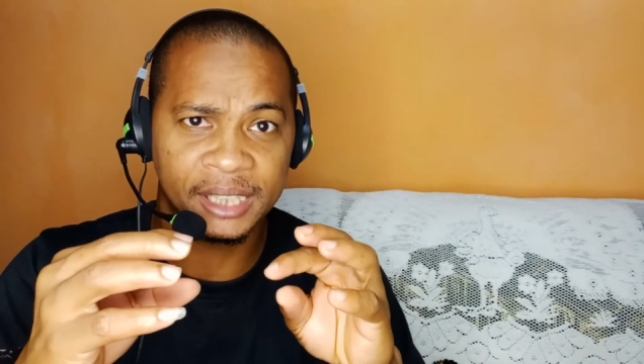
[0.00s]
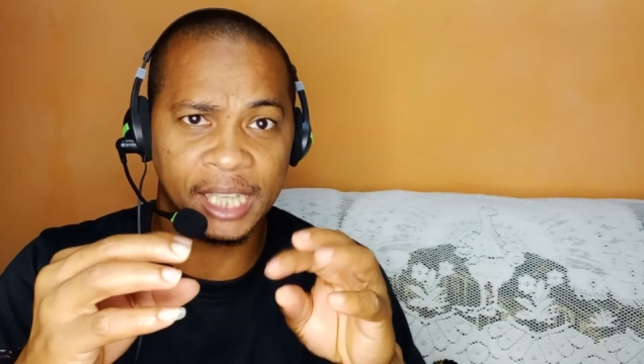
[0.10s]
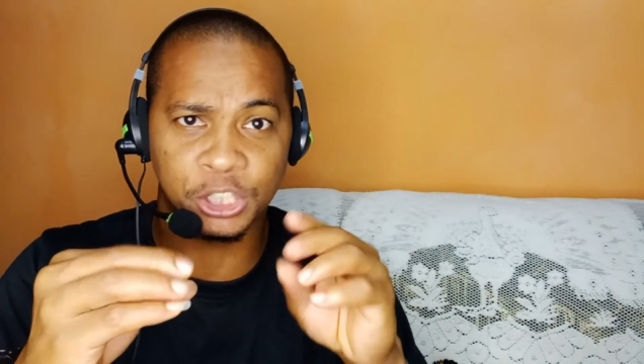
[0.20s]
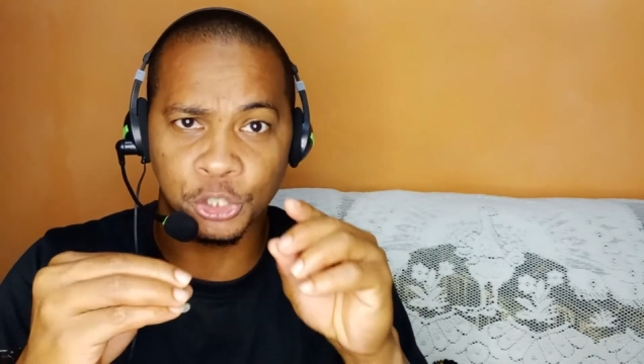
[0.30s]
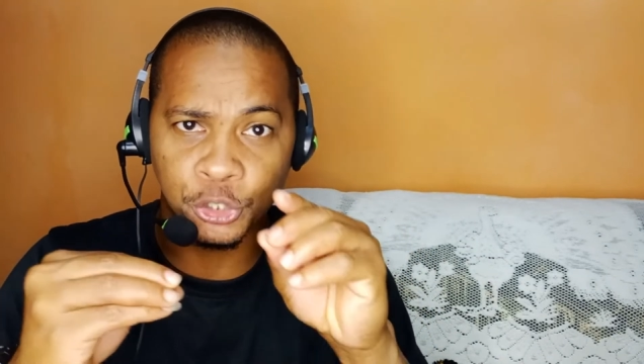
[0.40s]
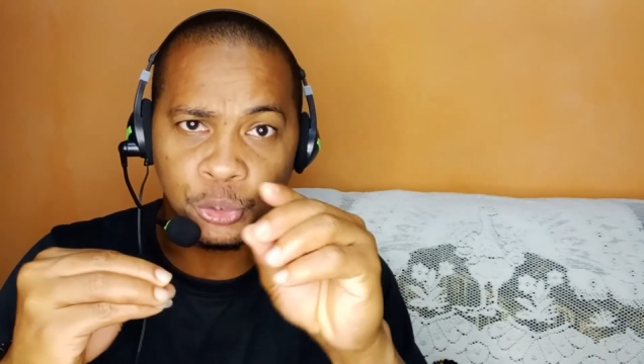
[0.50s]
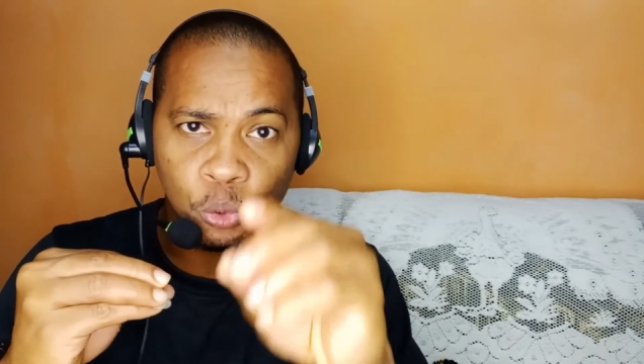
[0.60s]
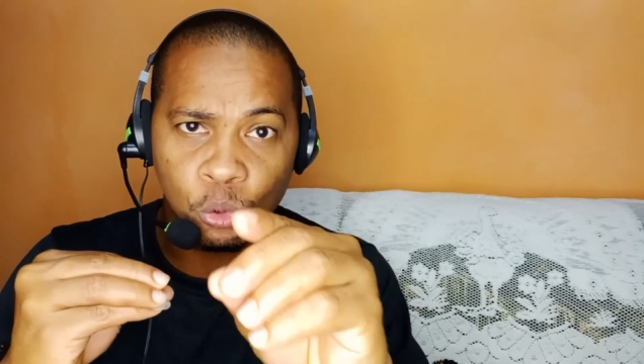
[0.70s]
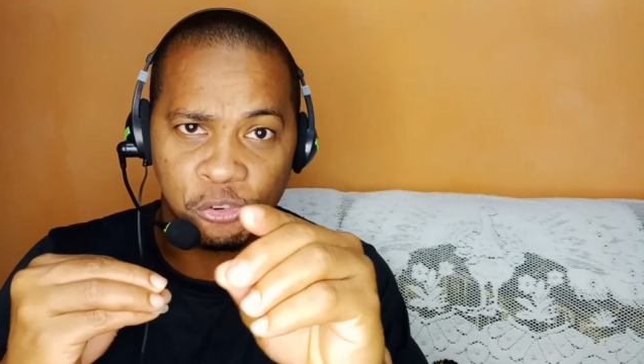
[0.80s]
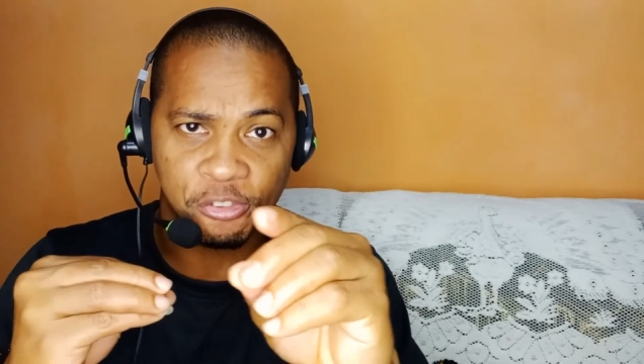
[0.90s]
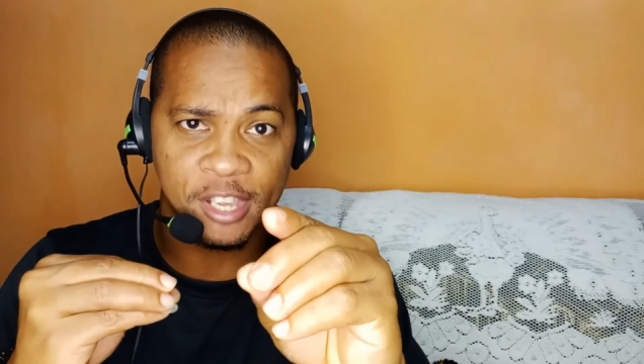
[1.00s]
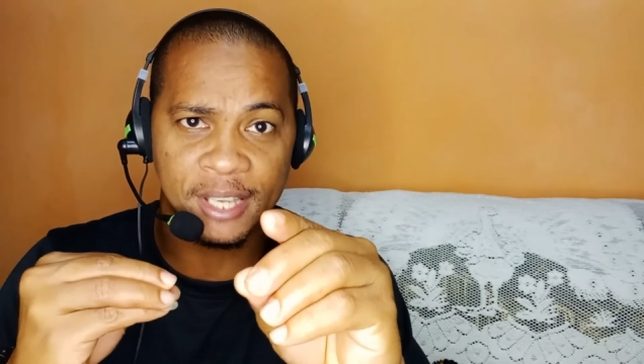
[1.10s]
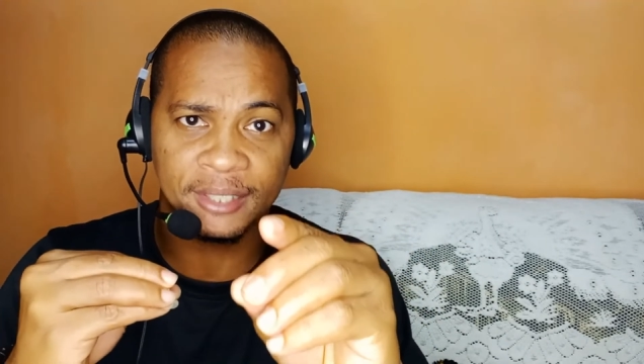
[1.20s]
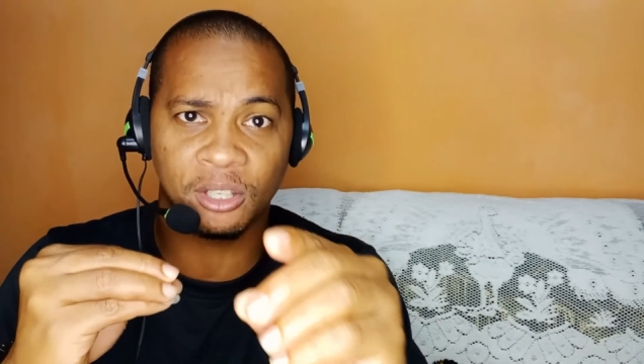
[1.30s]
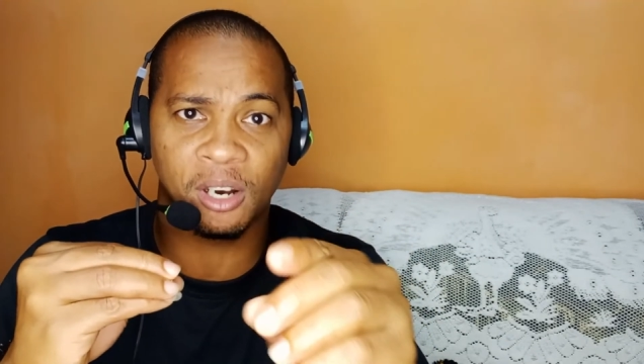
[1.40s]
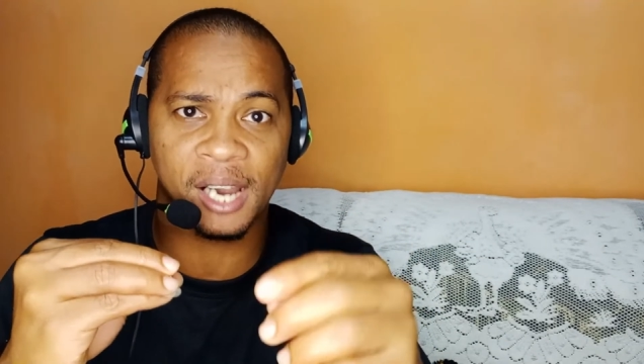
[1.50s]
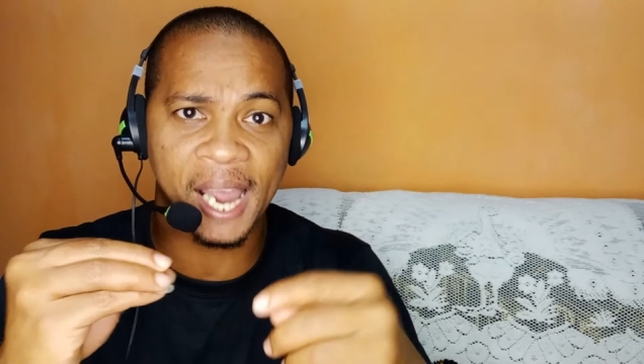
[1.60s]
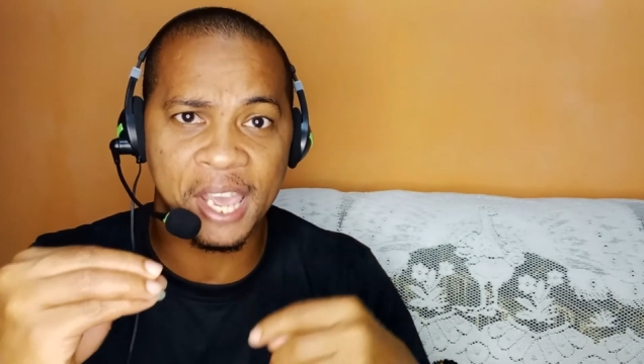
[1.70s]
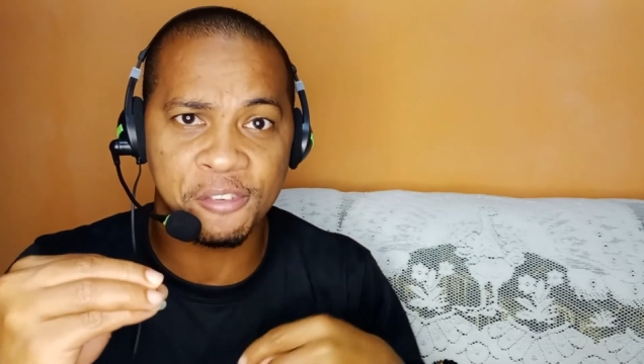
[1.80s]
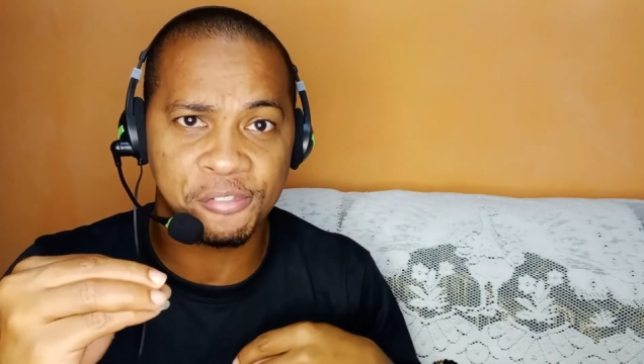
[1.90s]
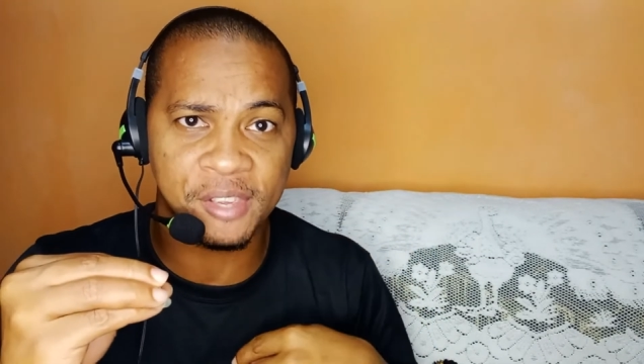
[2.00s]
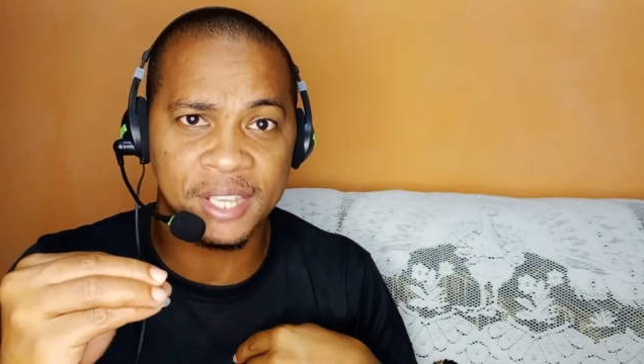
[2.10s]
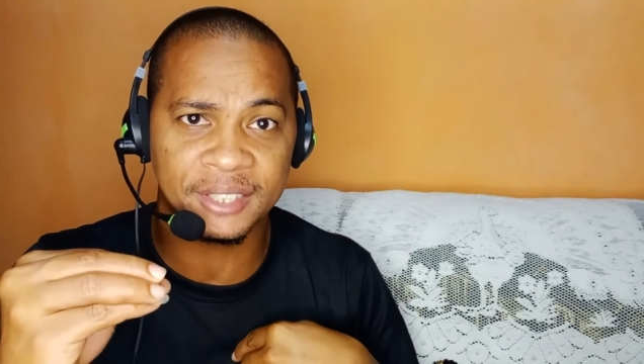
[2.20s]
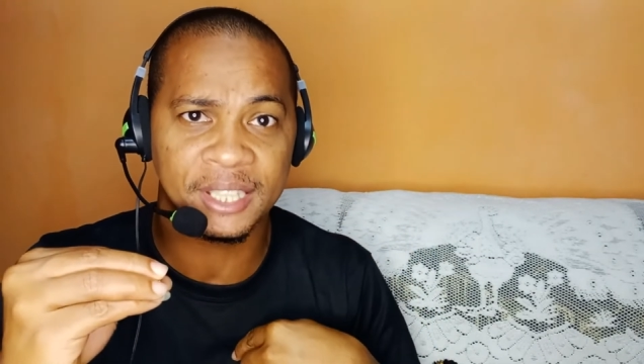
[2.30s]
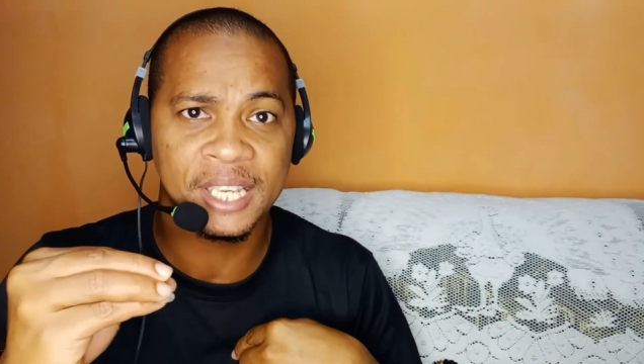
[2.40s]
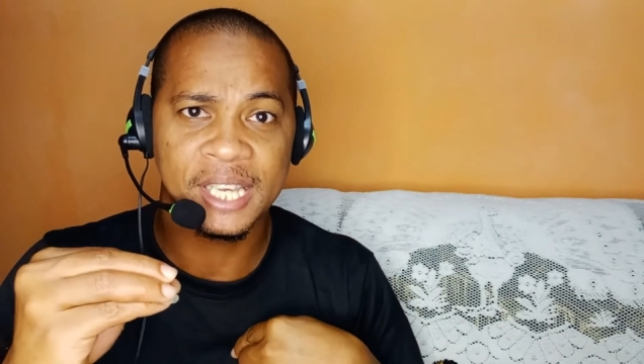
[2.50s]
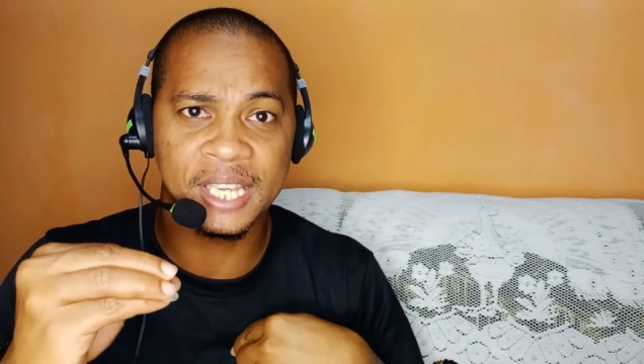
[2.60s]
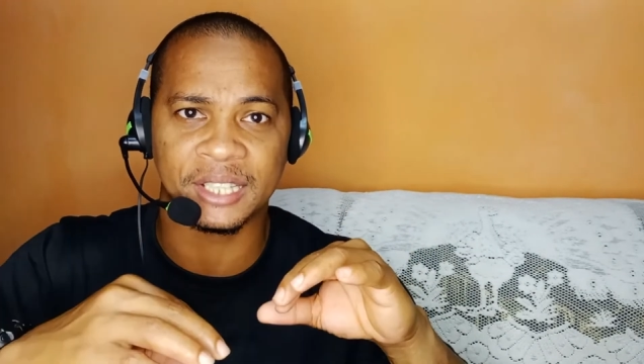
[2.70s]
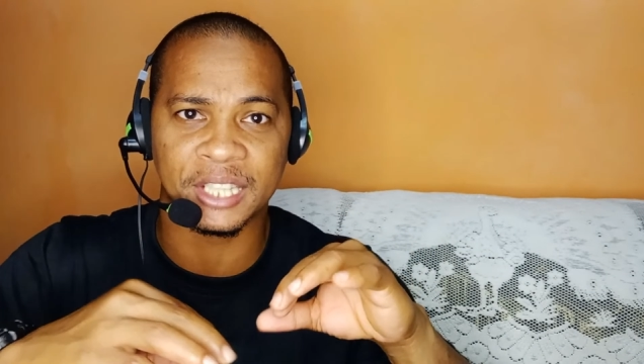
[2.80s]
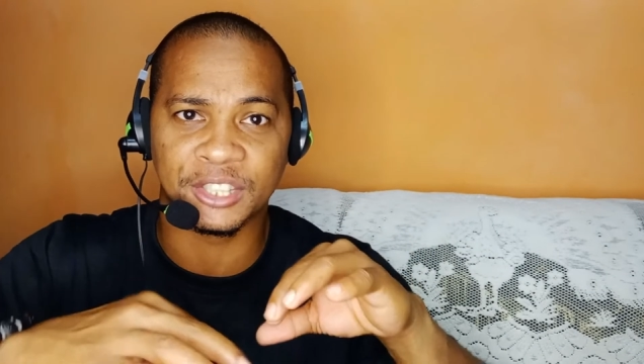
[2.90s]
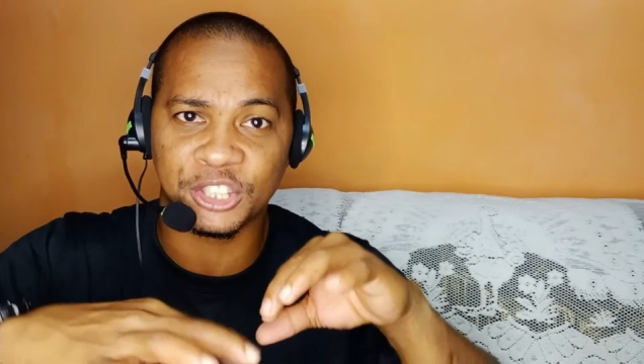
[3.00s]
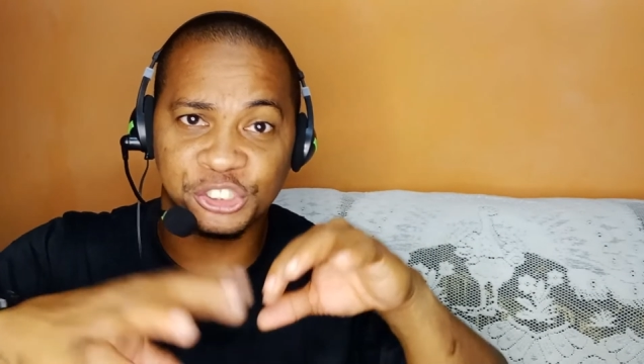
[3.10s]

that you face or I face is